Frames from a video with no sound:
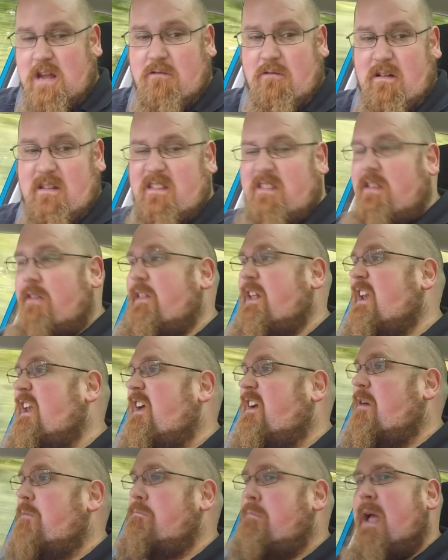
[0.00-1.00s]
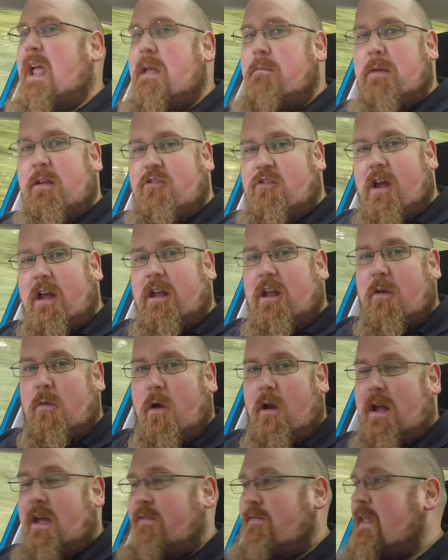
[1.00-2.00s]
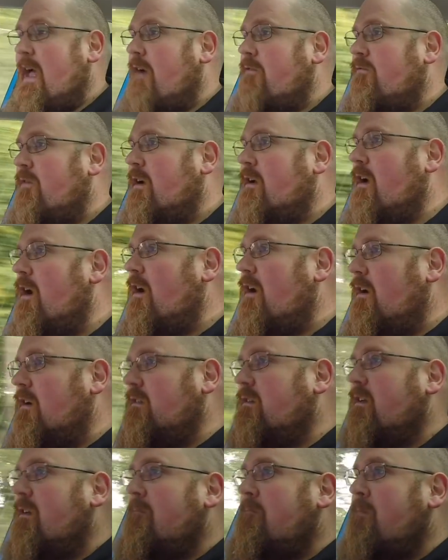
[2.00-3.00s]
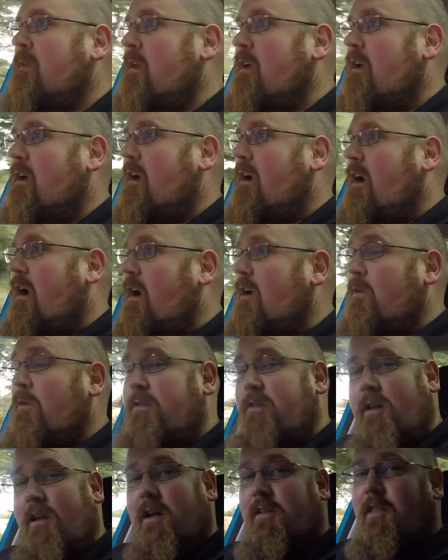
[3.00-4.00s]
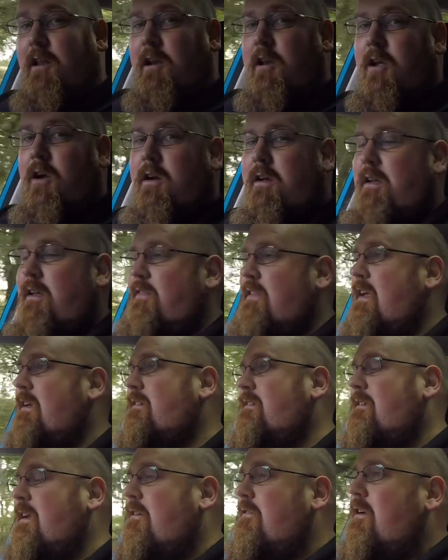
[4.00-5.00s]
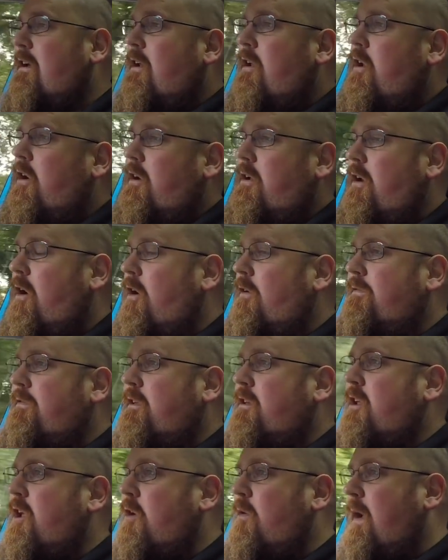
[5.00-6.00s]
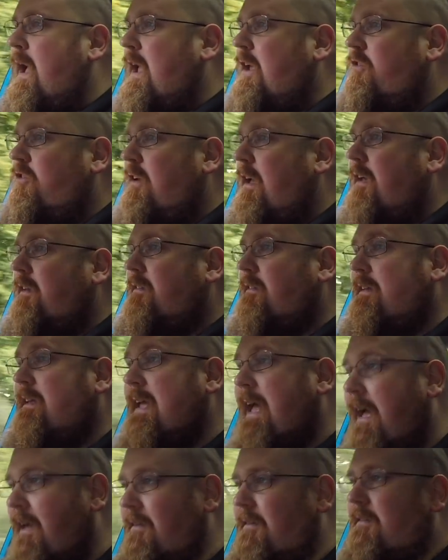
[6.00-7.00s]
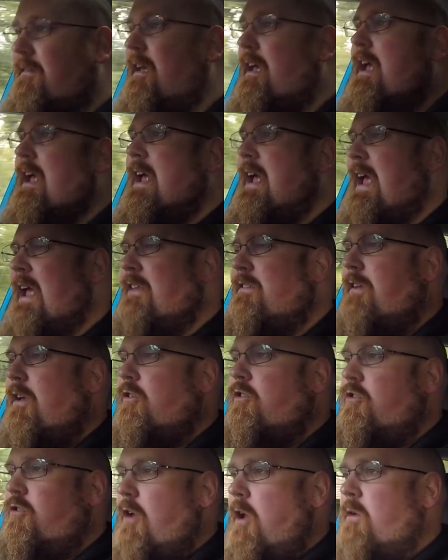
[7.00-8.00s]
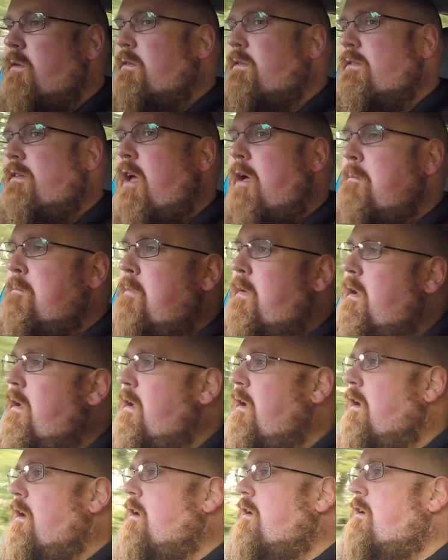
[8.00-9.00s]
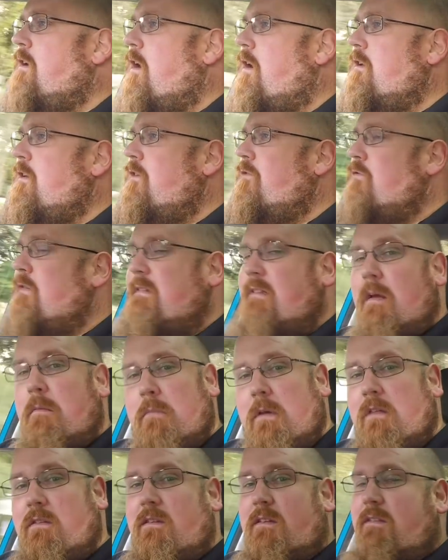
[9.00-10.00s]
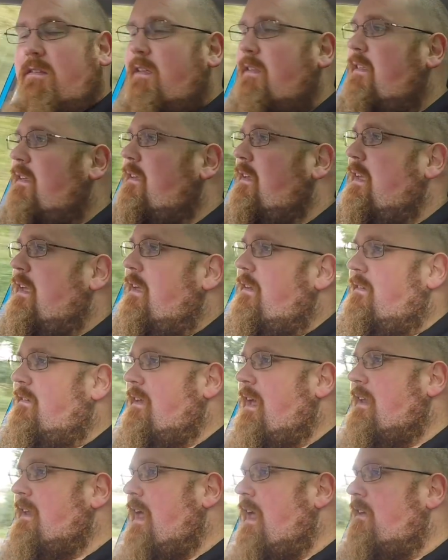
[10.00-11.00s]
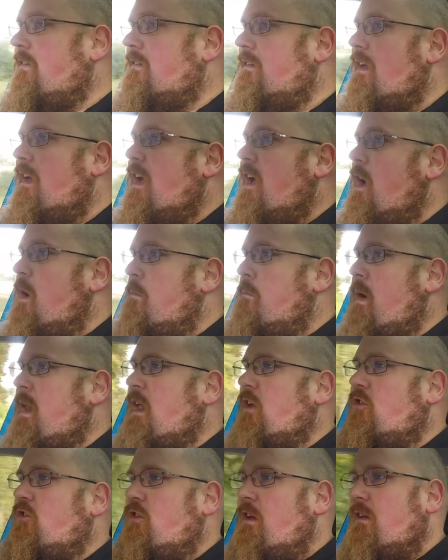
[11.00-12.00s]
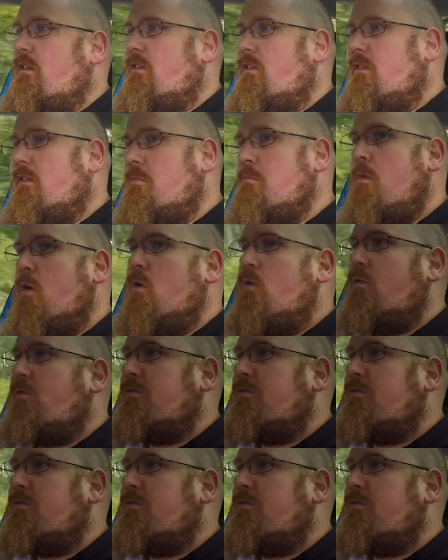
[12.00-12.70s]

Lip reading: in something like a baby Jaguar in that regard. I also like the look, the exterior look of the new HS. Yes, it does show some kind of resemblance to the ZS, but it's just smoothed